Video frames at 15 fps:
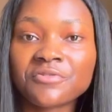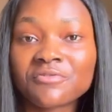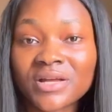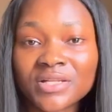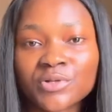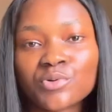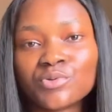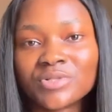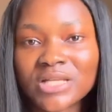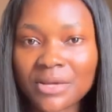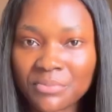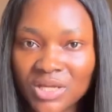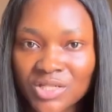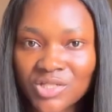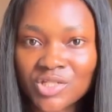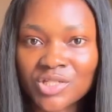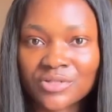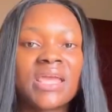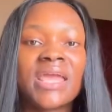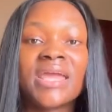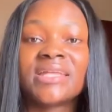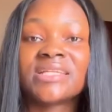radical damage.
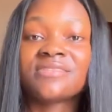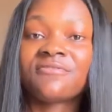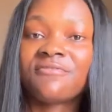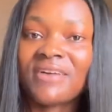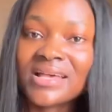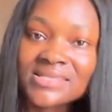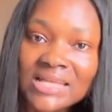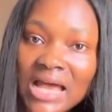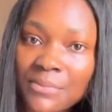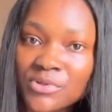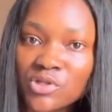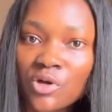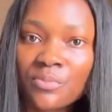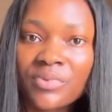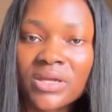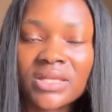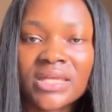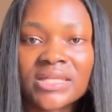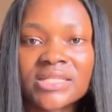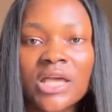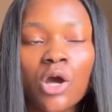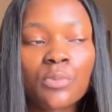It is fast absorbing,
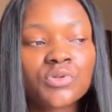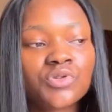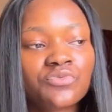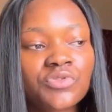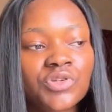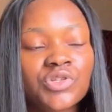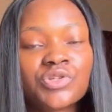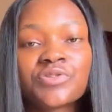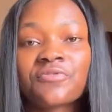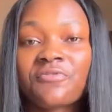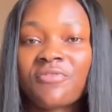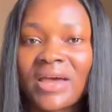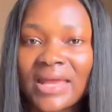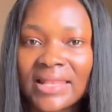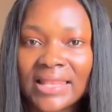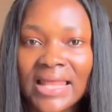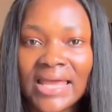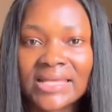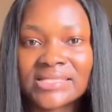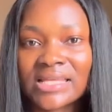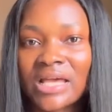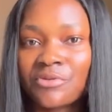it helps to reduce fine
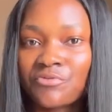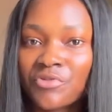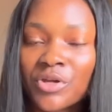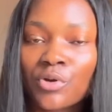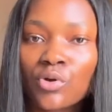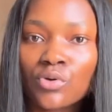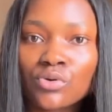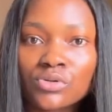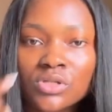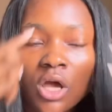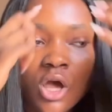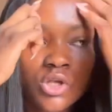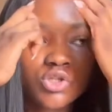lines and wrinkles.